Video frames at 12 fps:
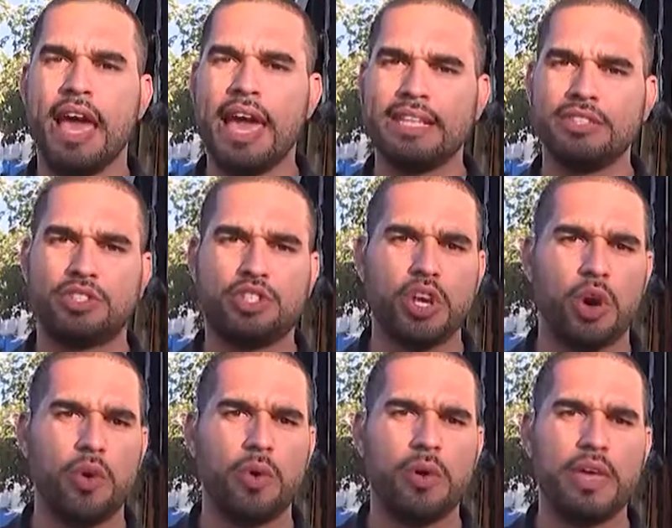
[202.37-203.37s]
And
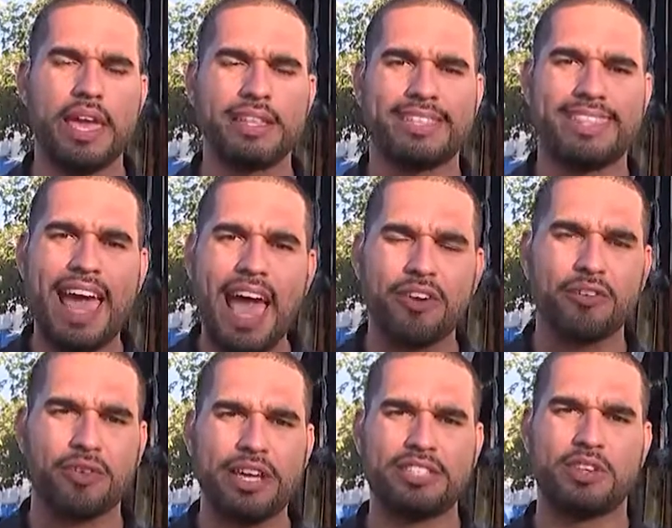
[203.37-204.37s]
so it's that
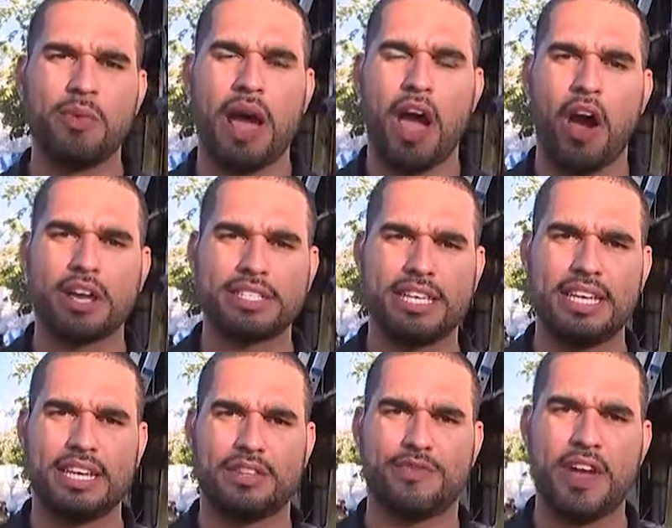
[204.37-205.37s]
reason why Augustine
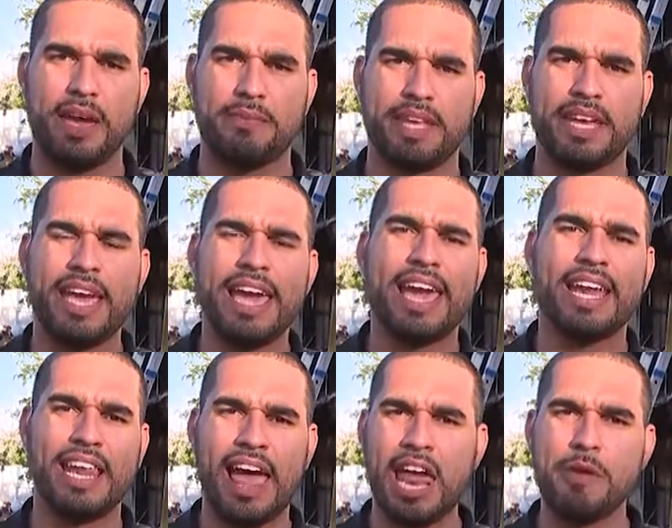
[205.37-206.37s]
and his family and
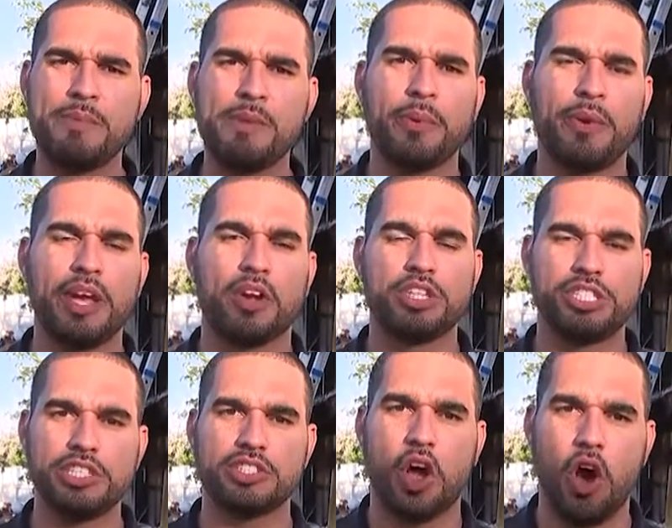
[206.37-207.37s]
a lot of people here are
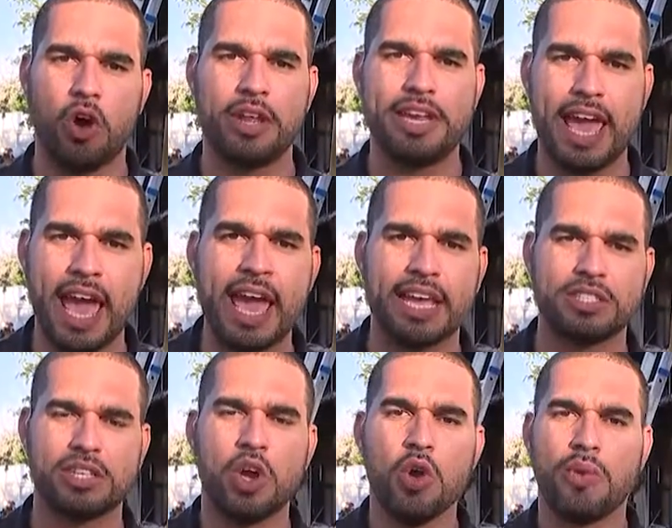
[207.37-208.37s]
just on edge.
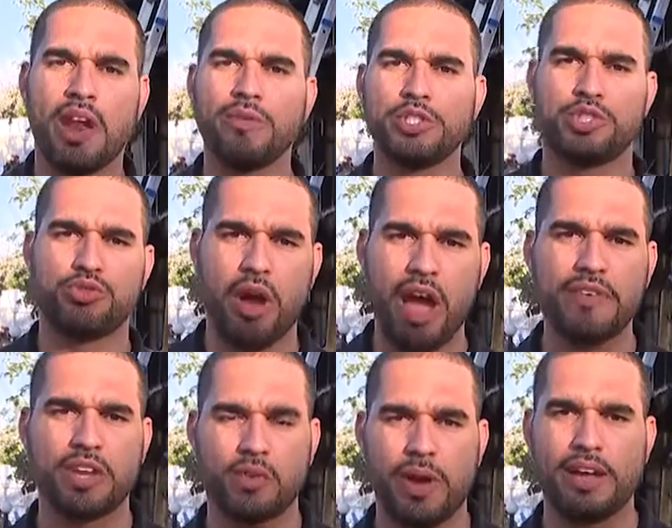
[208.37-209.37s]
When I was
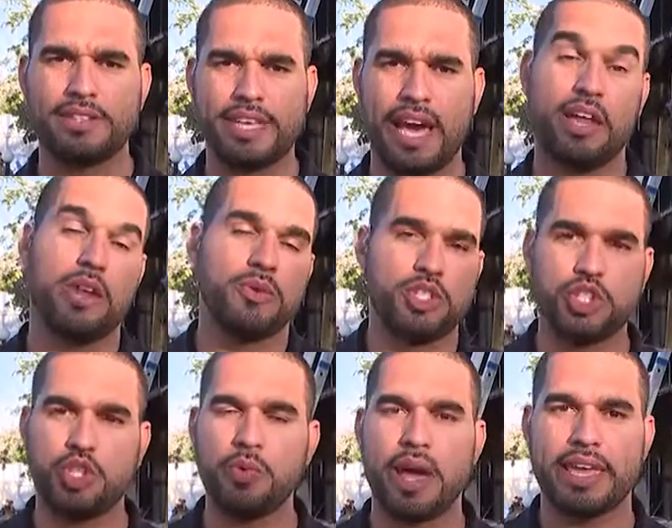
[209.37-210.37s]
driving around town, it was
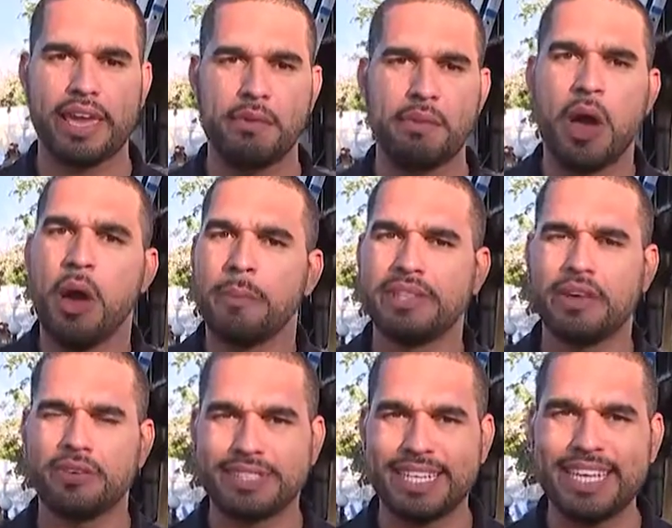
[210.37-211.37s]
2 a.m., but
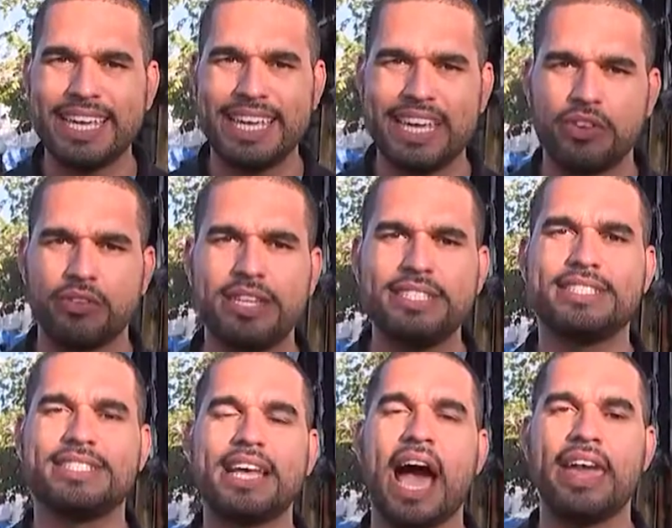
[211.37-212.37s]
there was an eerie
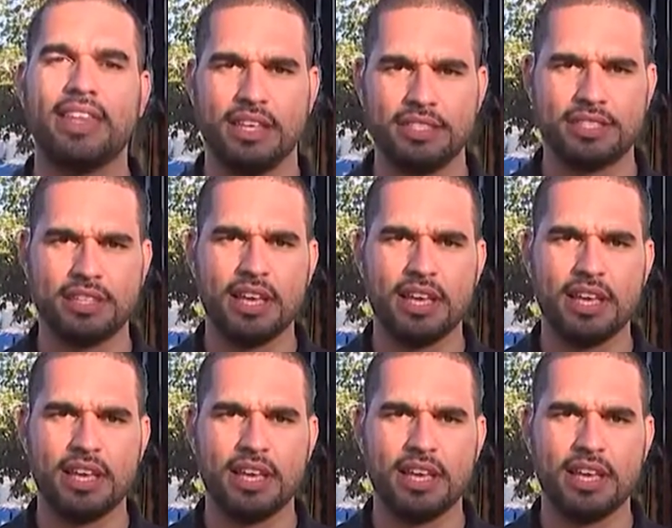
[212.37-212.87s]
silence.